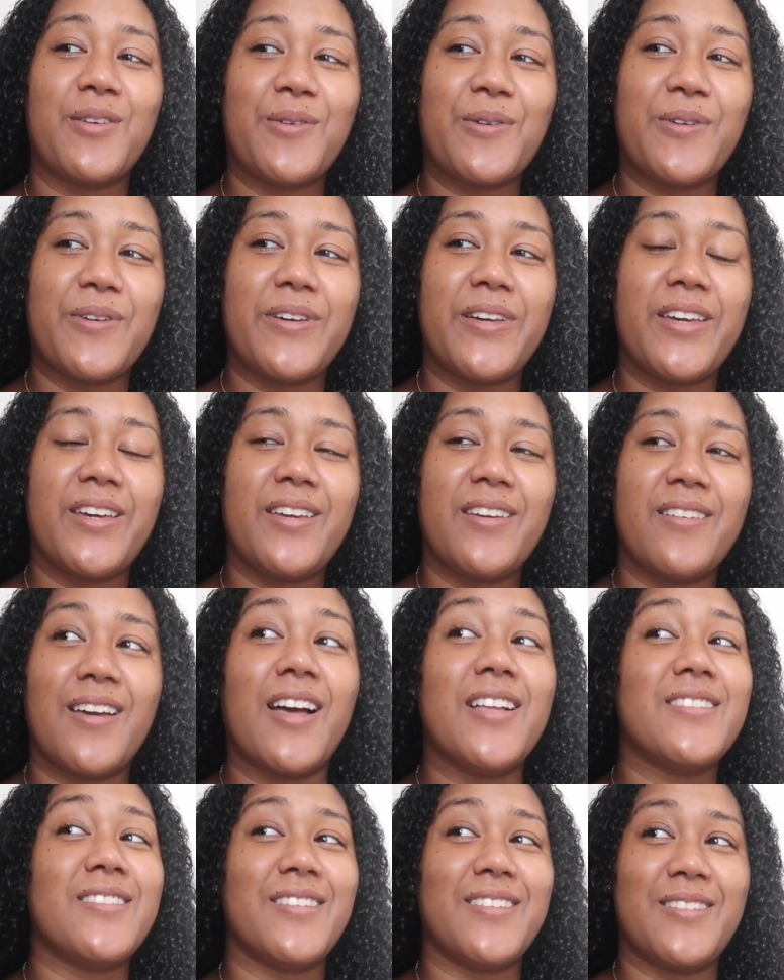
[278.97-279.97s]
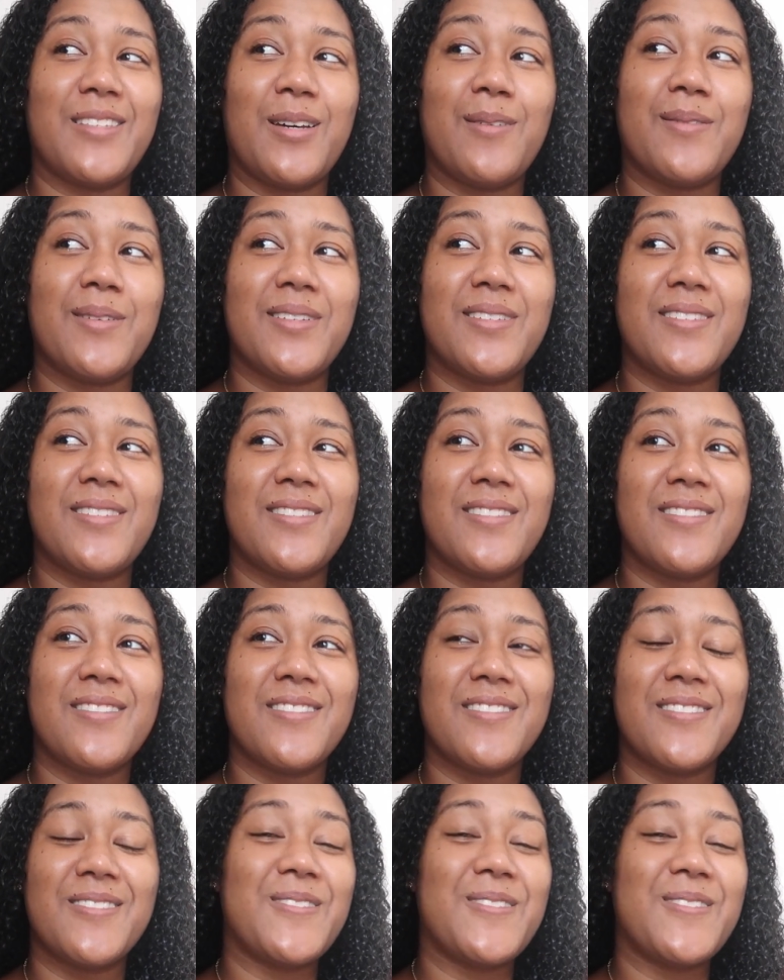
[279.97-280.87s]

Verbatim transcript: Croix and St. Thomas.